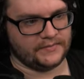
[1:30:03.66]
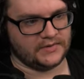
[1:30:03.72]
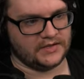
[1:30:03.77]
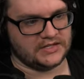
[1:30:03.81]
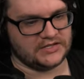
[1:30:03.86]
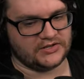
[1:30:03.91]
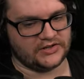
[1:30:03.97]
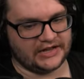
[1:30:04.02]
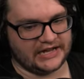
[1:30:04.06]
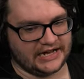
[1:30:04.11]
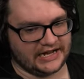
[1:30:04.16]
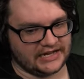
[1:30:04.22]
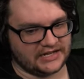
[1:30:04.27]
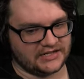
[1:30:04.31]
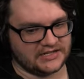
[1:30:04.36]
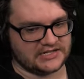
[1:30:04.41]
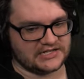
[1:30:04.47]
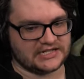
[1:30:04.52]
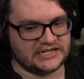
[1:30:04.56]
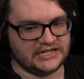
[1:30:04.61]
So that I can
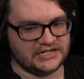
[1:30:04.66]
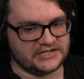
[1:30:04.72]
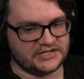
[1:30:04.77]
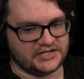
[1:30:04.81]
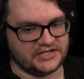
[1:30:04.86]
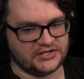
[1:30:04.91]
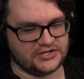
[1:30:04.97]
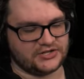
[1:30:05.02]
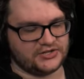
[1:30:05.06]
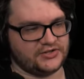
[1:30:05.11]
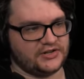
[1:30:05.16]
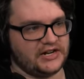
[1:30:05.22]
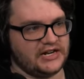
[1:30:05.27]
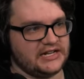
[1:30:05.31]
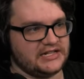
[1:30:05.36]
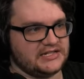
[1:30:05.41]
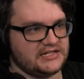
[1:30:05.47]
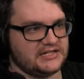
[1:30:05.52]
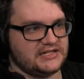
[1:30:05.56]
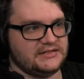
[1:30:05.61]
discuss these
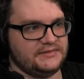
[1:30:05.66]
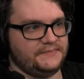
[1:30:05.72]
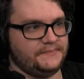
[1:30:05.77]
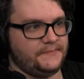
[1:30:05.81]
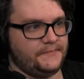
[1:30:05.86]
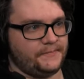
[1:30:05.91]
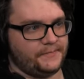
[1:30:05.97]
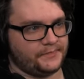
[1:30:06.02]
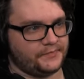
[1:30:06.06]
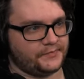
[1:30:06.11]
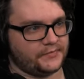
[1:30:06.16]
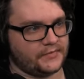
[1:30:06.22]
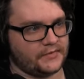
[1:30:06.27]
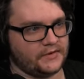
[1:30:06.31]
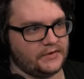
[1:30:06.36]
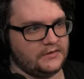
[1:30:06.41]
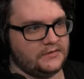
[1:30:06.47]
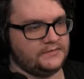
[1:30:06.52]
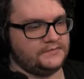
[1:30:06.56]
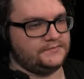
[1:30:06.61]
strats. Sherry,
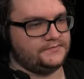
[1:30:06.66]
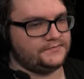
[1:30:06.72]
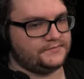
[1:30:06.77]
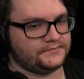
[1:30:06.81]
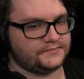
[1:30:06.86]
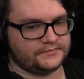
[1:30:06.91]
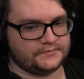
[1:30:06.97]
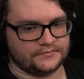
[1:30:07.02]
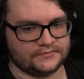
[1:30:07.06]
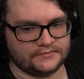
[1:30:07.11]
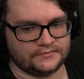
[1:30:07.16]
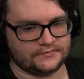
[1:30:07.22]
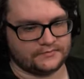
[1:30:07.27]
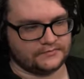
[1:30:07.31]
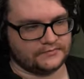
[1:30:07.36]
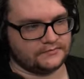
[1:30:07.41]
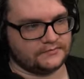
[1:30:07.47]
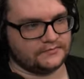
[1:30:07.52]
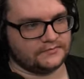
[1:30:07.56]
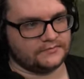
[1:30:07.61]
can you
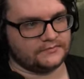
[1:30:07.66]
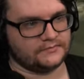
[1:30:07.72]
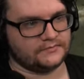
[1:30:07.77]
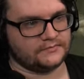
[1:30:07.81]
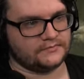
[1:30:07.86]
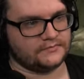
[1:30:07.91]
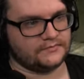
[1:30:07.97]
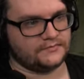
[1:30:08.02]
hear me?